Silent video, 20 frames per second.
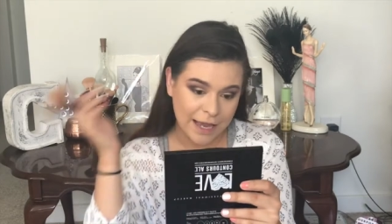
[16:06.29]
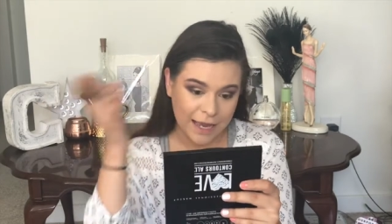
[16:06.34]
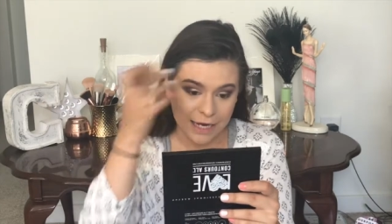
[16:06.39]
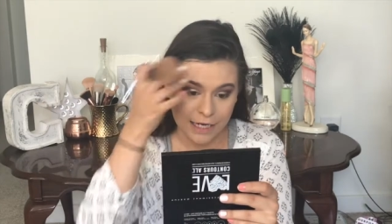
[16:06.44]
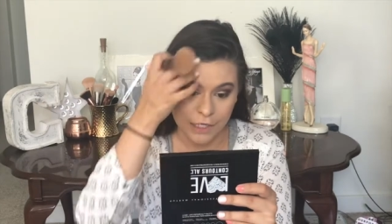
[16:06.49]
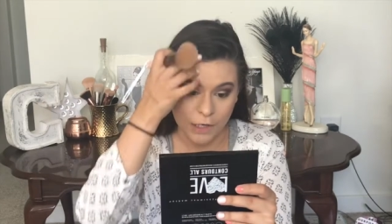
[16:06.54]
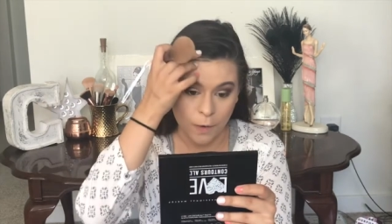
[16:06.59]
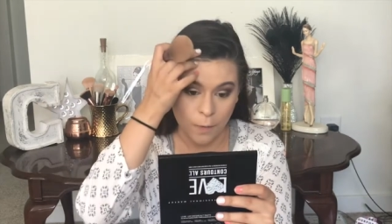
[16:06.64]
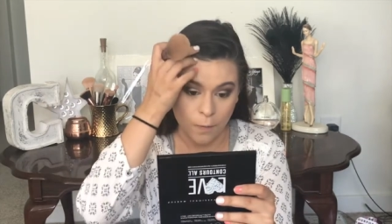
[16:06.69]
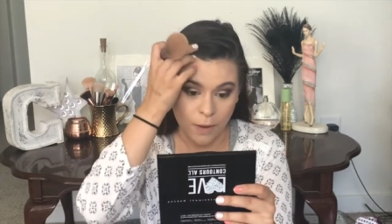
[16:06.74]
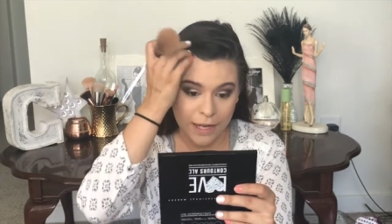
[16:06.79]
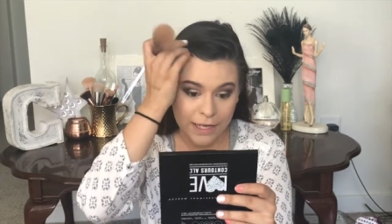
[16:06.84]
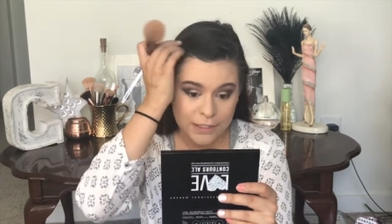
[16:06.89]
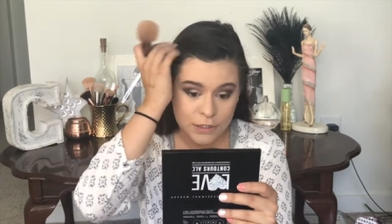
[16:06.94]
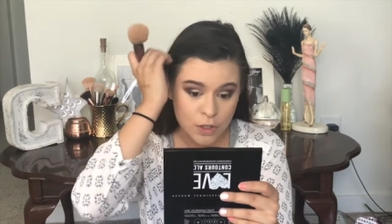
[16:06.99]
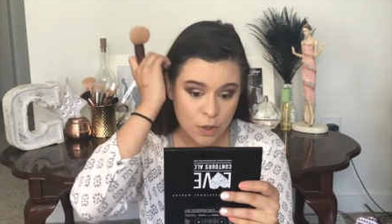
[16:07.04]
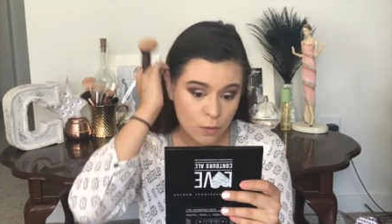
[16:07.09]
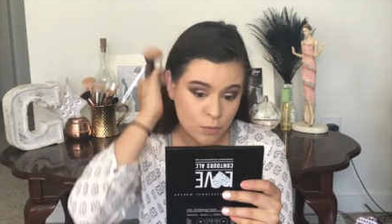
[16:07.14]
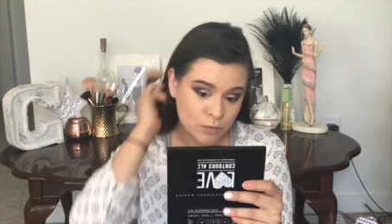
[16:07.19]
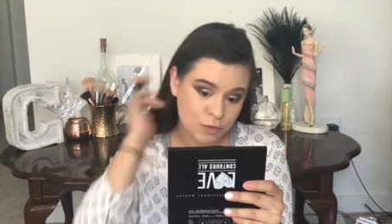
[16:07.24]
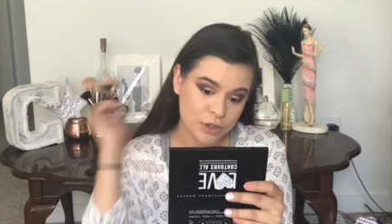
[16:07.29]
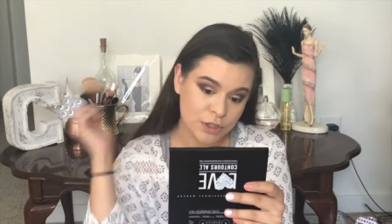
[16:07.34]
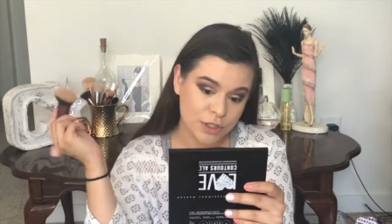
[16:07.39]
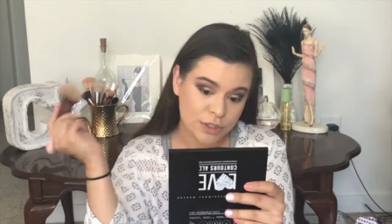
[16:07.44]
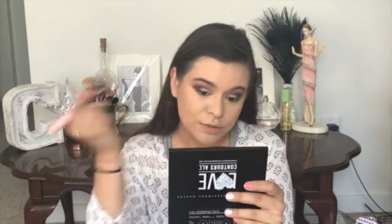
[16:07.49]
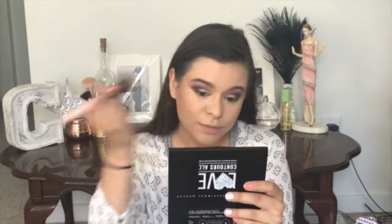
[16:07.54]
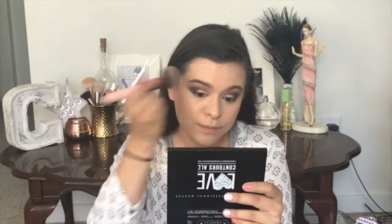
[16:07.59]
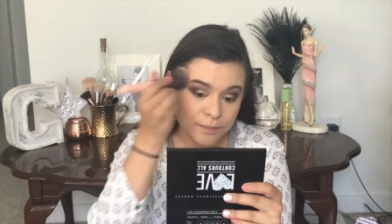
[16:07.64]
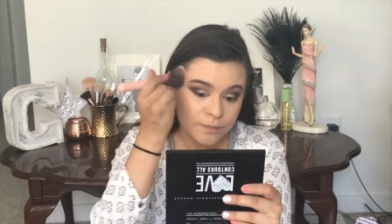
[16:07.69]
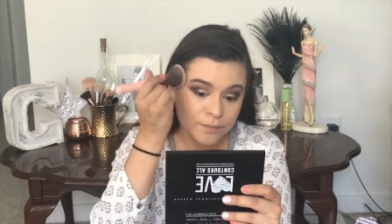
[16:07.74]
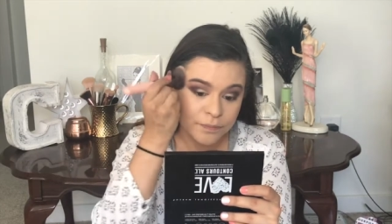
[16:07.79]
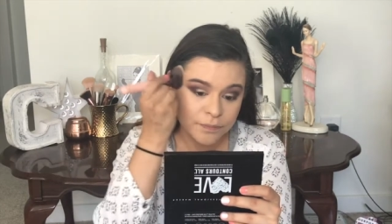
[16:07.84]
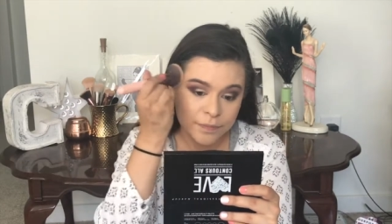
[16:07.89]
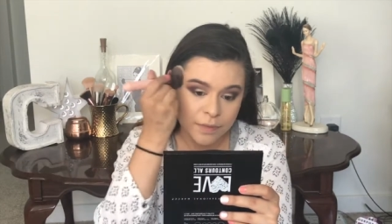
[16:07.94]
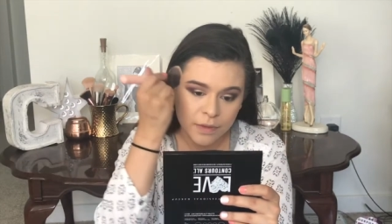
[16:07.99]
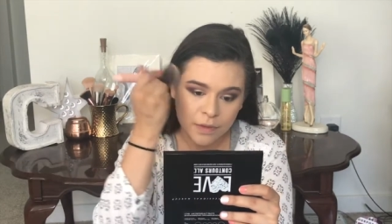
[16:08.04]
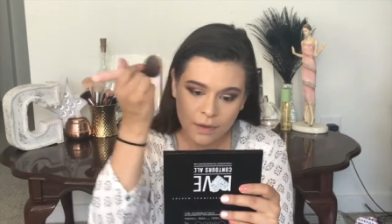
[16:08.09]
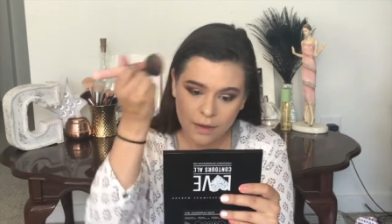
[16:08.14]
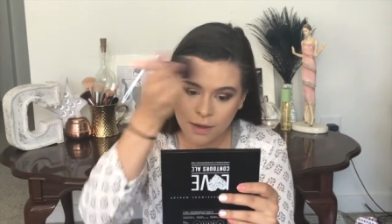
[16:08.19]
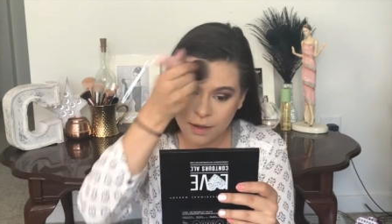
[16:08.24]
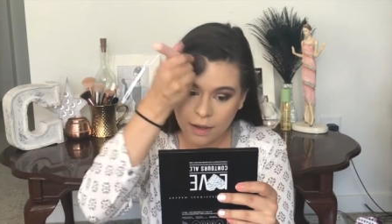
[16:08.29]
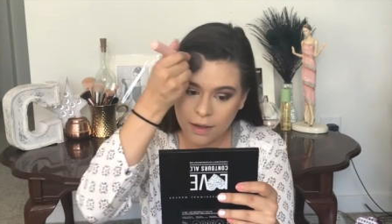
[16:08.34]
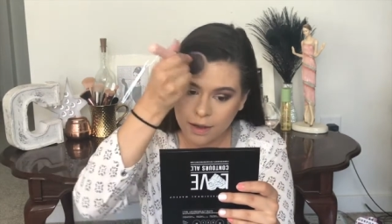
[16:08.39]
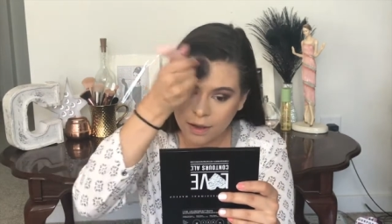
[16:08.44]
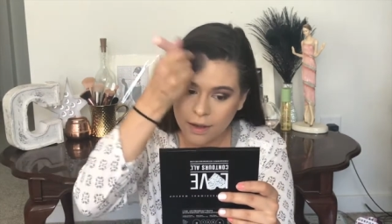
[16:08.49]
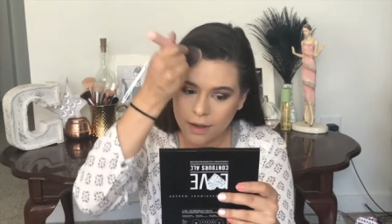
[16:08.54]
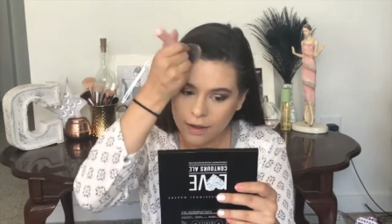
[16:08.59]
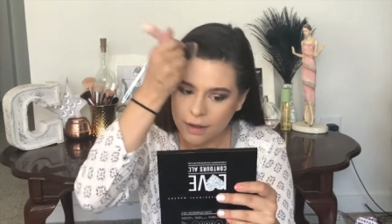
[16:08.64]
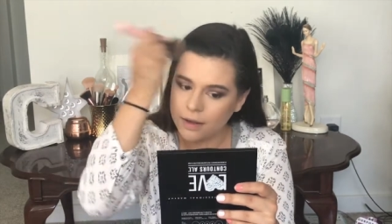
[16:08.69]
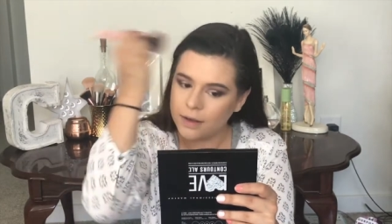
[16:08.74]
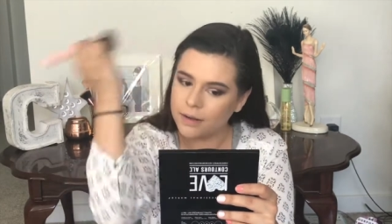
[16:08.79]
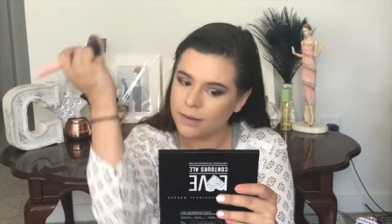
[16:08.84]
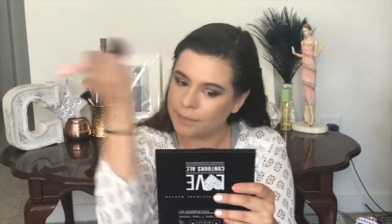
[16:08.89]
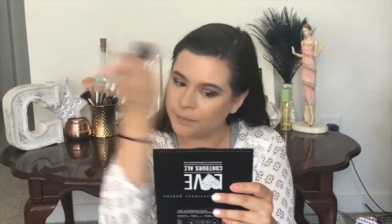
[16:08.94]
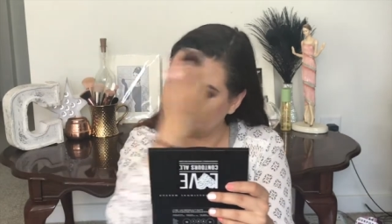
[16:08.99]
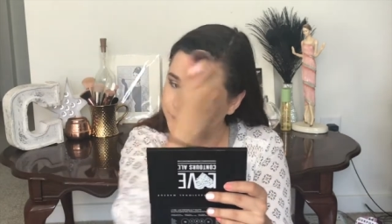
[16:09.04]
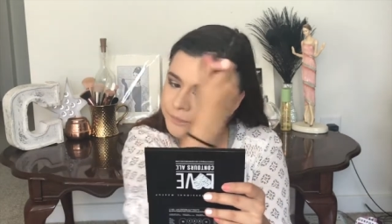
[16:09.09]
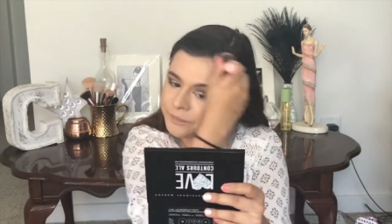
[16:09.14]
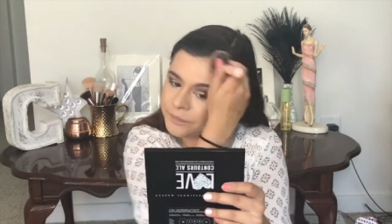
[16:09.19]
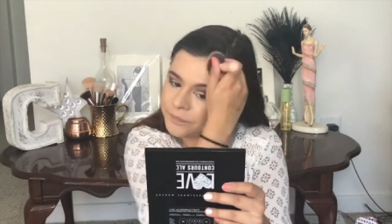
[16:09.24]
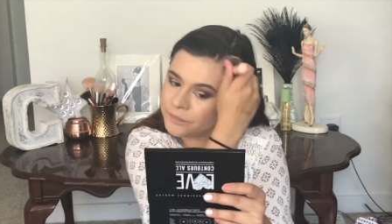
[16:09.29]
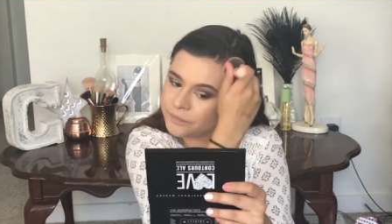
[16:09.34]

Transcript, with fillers: I know I don't. Um,